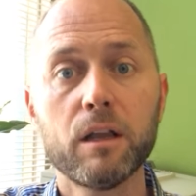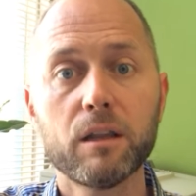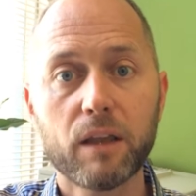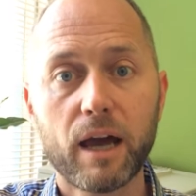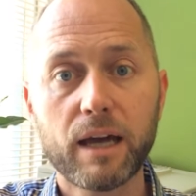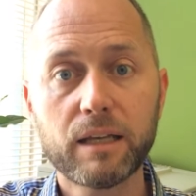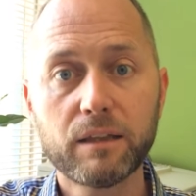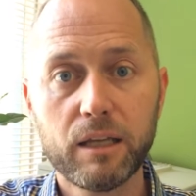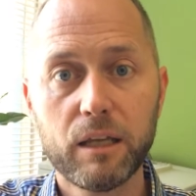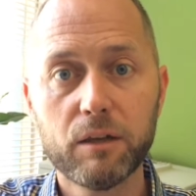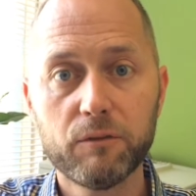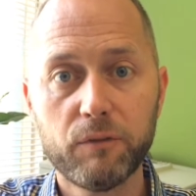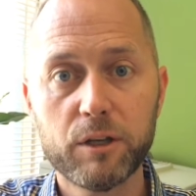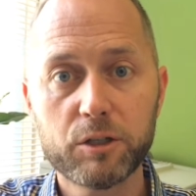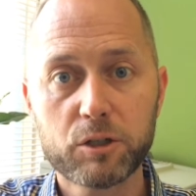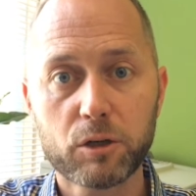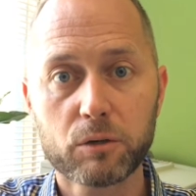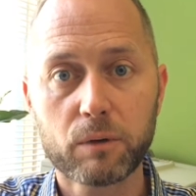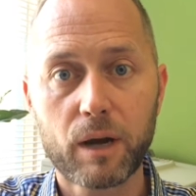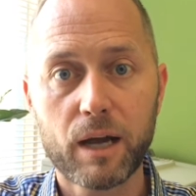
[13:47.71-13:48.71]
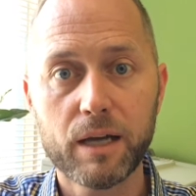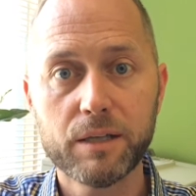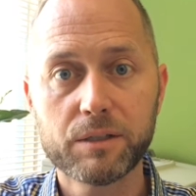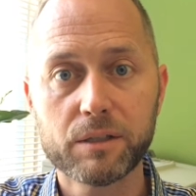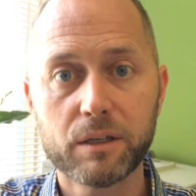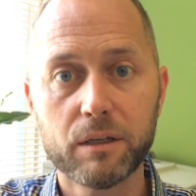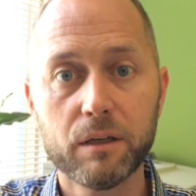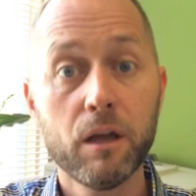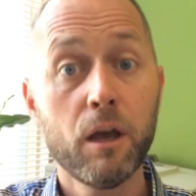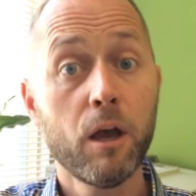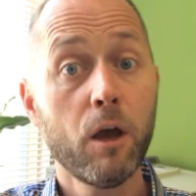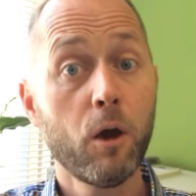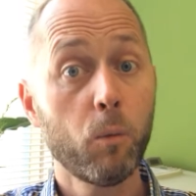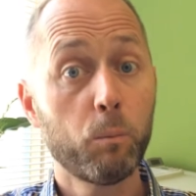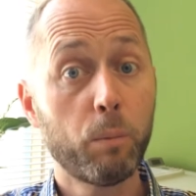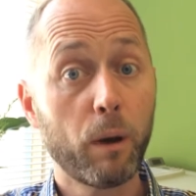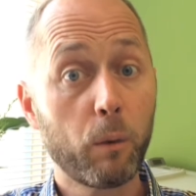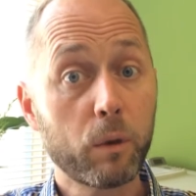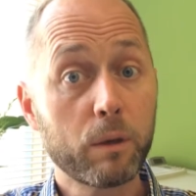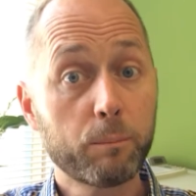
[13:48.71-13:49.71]
like the event horizon.
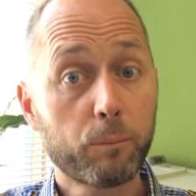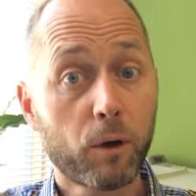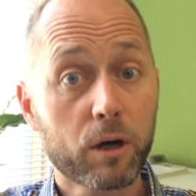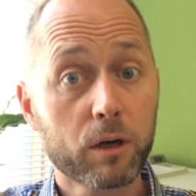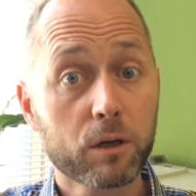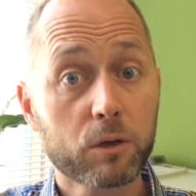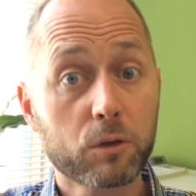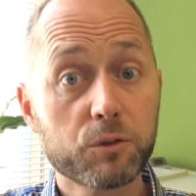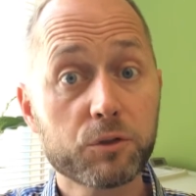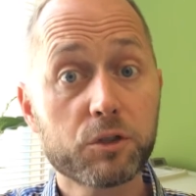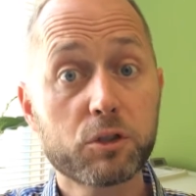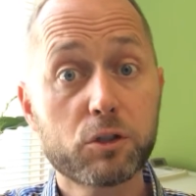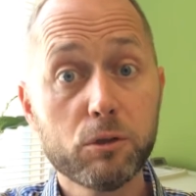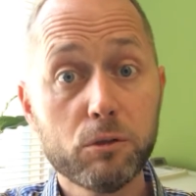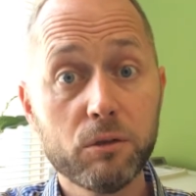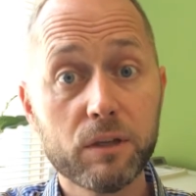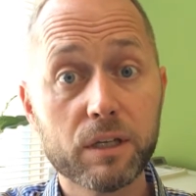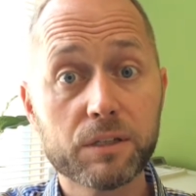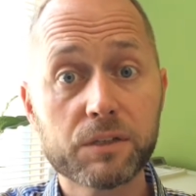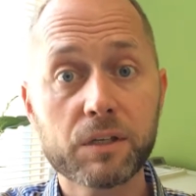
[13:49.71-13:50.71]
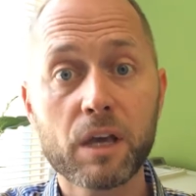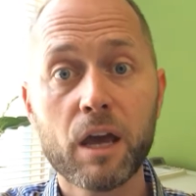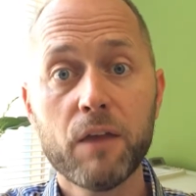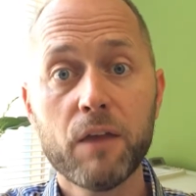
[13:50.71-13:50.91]
But when particles do this,